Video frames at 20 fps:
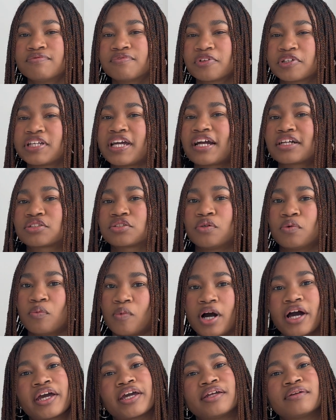for the actual
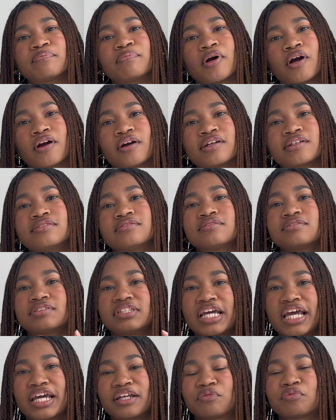wine part
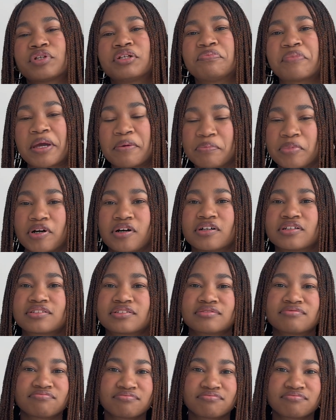and read my book,